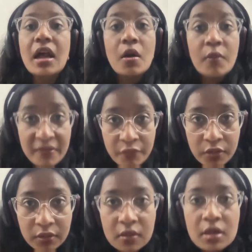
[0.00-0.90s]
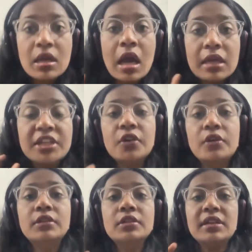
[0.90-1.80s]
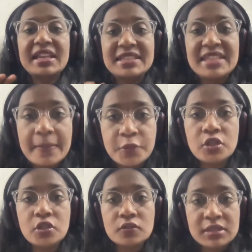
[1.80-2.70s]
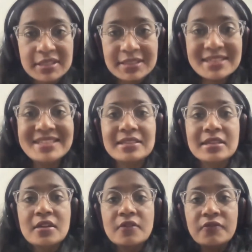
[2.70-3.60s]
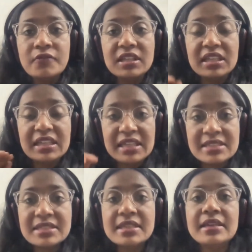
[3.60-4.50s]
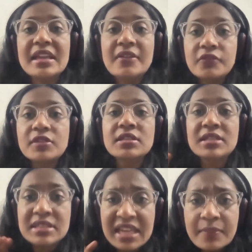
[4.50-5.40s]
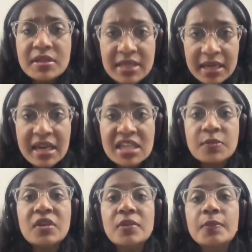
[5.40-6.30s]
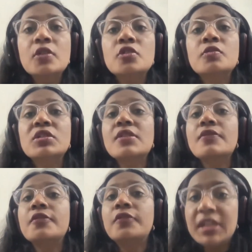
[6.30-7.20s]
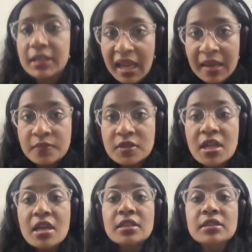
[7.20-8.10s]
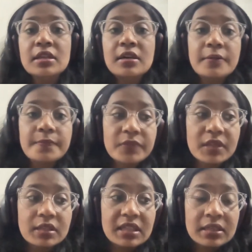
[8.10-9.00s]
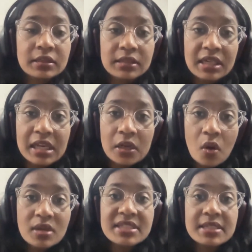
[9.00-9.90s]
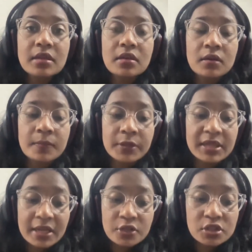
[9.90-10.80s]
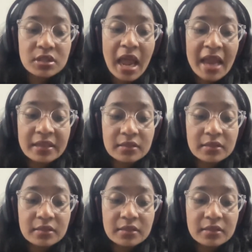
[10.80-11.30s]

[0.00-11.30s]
However, here the exception to this is that if the same design has been reproduced more than 50 times, it will not seek protection